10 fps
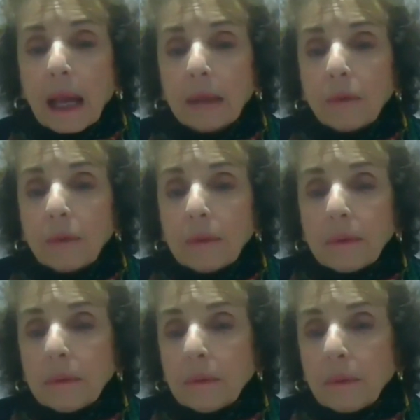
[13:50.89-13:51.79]
and
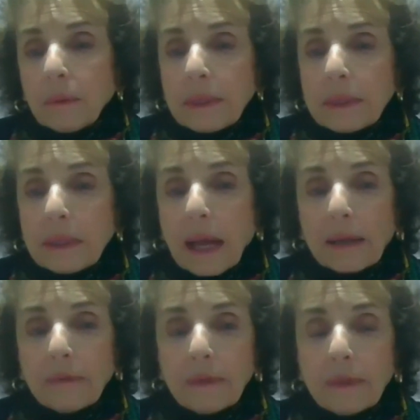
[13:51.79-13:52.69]
all all his
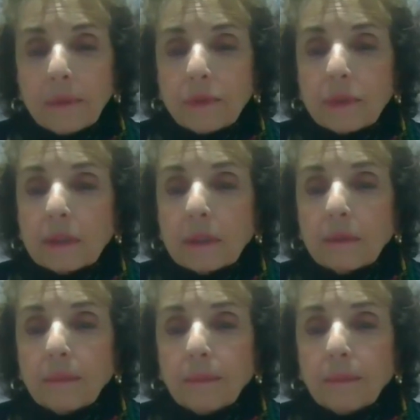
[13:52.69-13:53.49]
life he was just